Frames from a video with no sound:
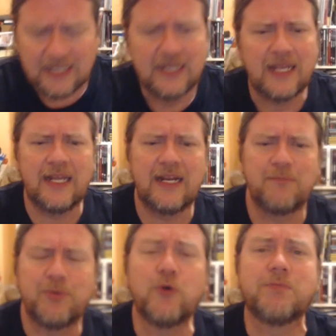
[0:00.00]
and
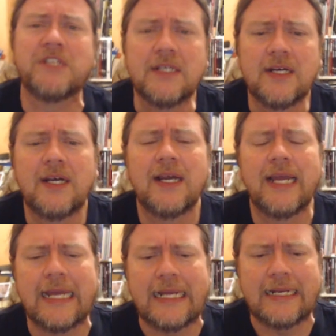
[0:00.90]
I'm pooped.
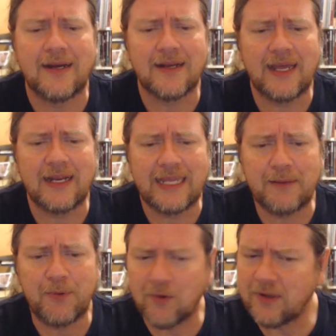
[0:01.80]
And I got to get
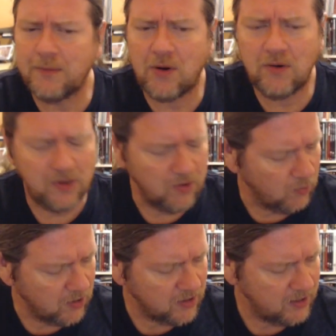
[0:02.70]
up early tomorrow to go to
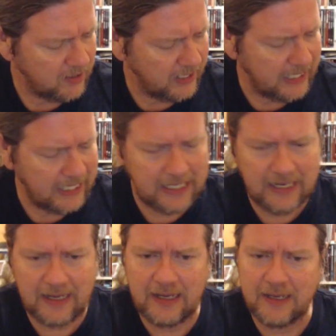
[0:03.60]
work. And
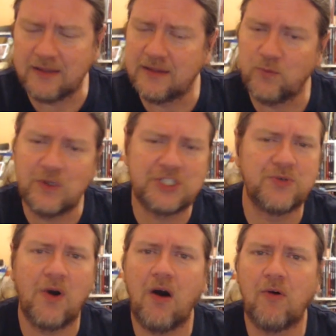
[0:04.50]
I wish
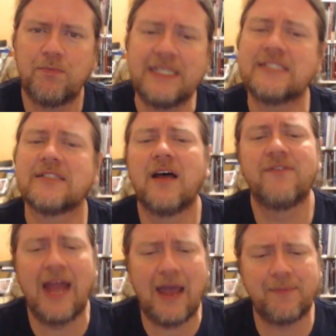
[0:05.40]
you all peace, love,
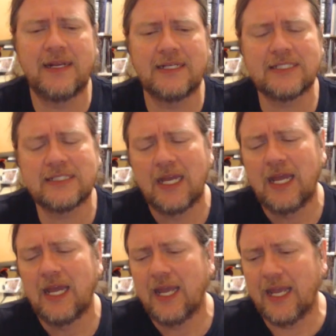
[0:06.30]
and happiness.
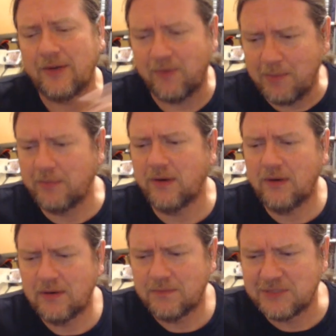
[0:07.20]
And
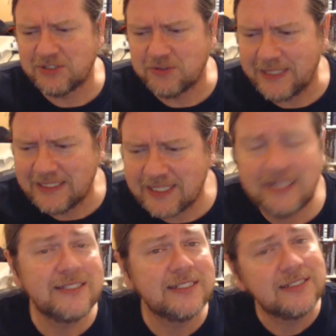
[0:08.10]
remember, Mr. Mean
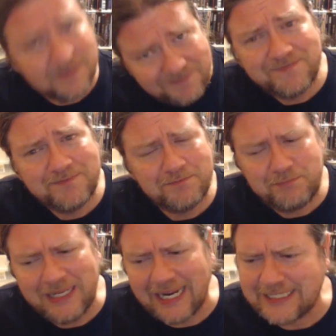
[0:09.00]
says,
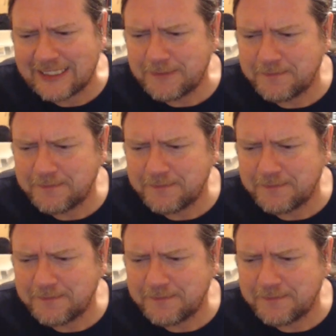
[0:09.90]
be nice.